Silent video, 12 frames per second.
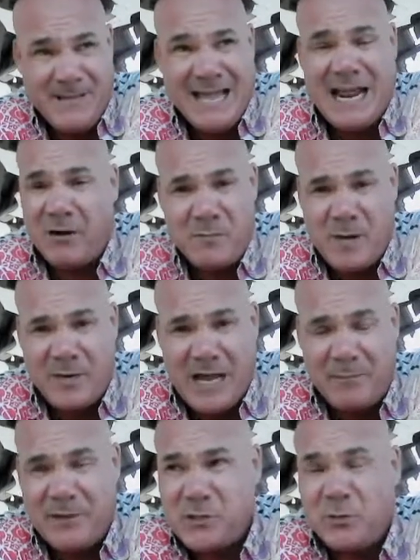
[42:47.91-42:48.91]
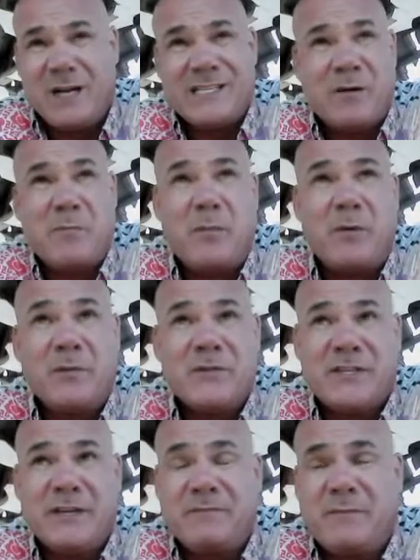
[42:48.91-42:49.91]
And I don't remember how much it was. I remember it
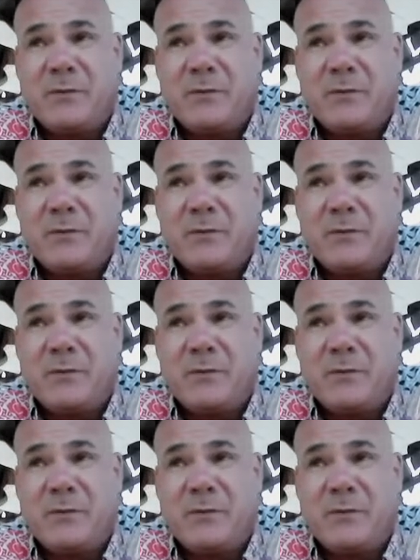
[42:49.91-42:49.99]
was